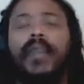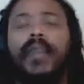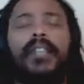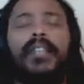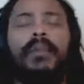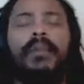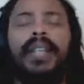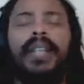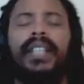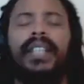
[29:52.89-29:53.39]

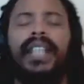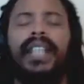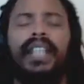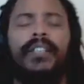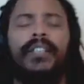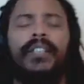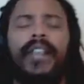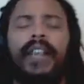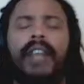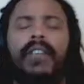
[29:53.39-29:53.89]
if when you
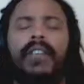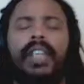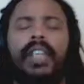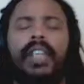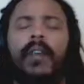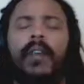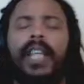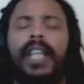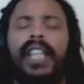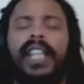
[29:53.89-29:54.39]
meditate, you're not
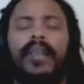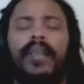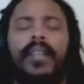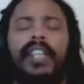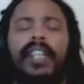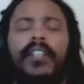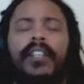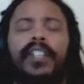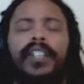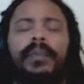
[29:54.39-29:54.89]
really going
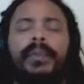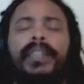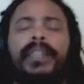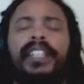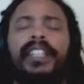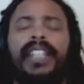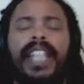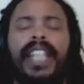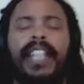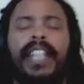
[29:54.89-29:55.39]
anywhere, you're
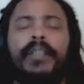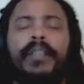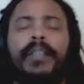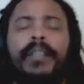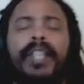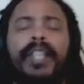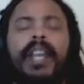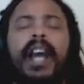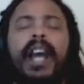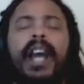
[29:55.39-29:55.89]
experiencing
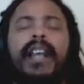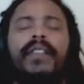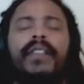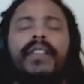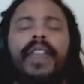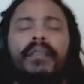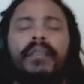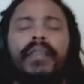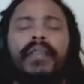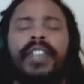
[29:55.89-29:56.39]
here, but at a
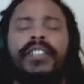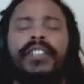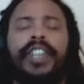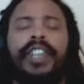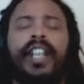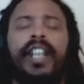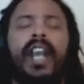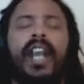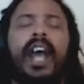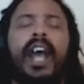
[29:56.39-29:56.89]
higher
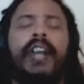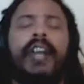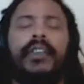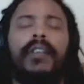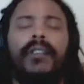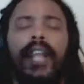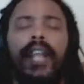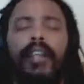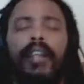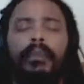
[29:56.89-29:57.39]
vibration, at a
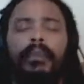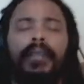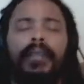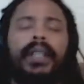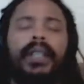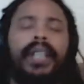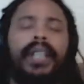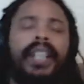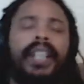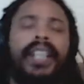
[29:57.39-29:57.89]
higher realm,
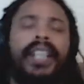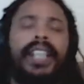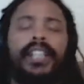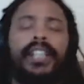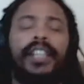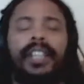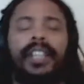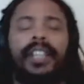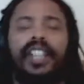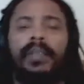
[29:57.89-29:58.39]

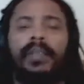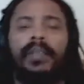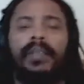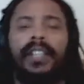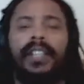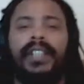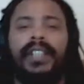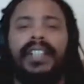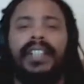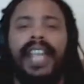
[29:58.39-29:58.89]
you can
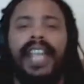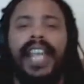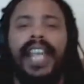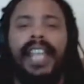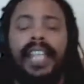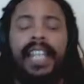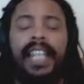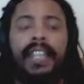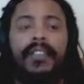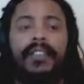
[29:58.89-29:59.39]
experience
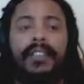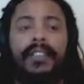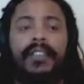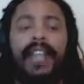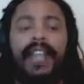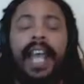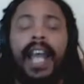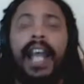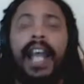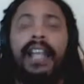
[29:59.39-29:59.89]
that
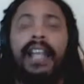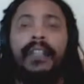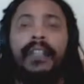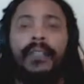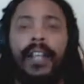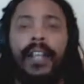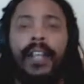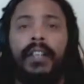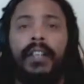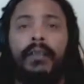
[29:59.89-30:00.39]
here, that
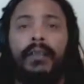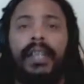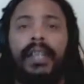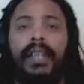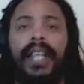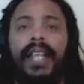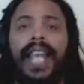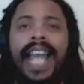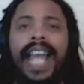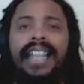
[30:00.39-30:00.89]
higher
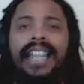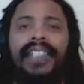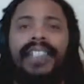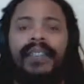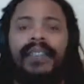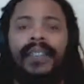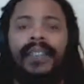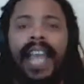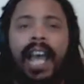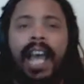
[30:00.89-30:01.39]
realm,
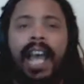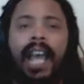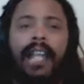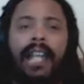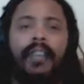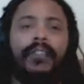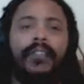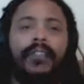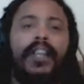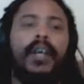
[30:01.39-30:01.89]
as if that
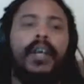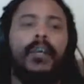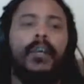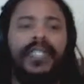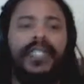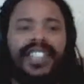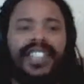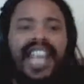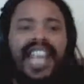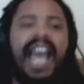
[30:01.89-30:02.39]
higher
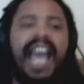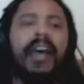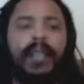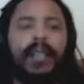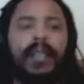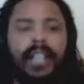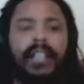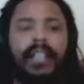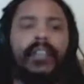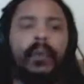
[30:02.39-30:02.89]
realm was
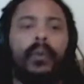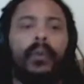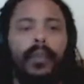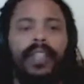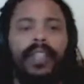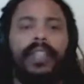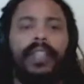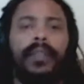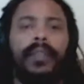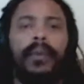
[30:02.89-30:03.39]
down
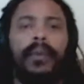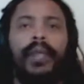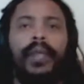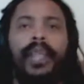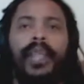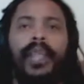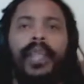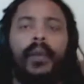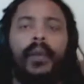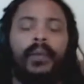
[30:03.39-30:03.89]
here with
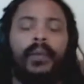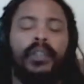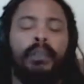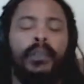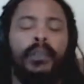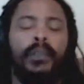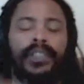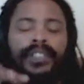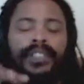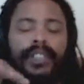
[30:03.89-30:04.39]
you,
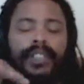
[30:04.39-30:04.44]
which